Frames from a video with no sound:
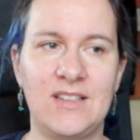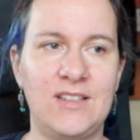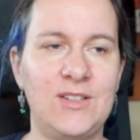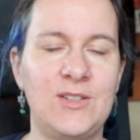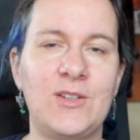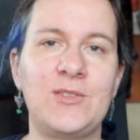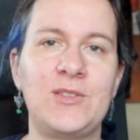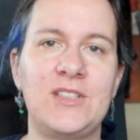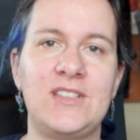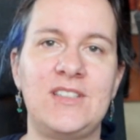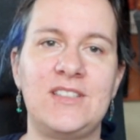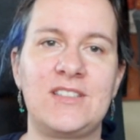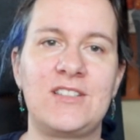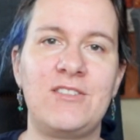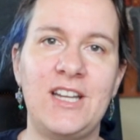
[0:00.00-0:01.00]

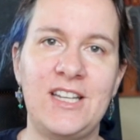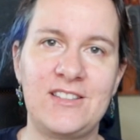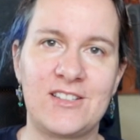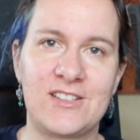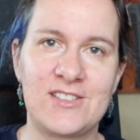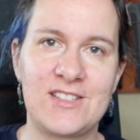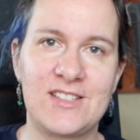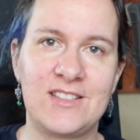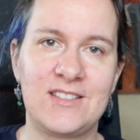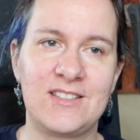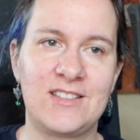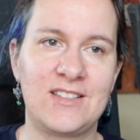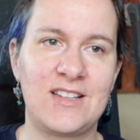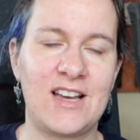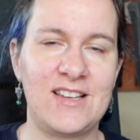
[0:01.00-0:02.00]
the creators,
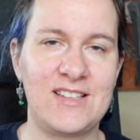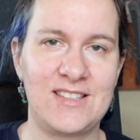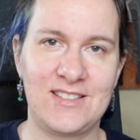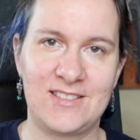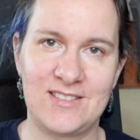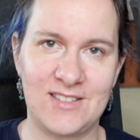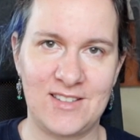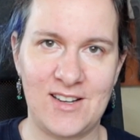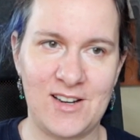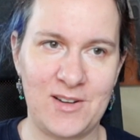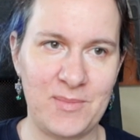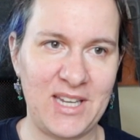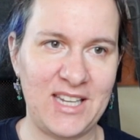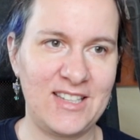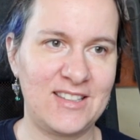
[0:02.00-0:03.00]
the guys that are
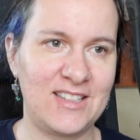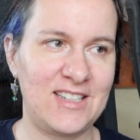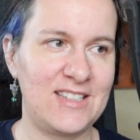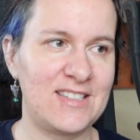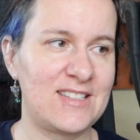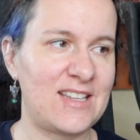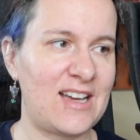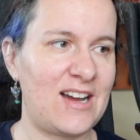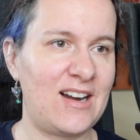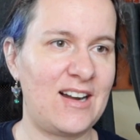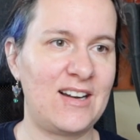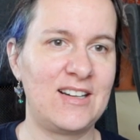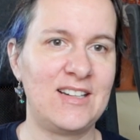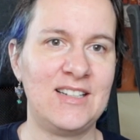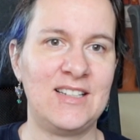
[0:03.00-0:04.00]
making this
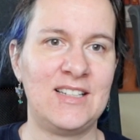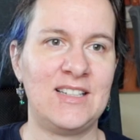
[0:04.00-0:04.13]
are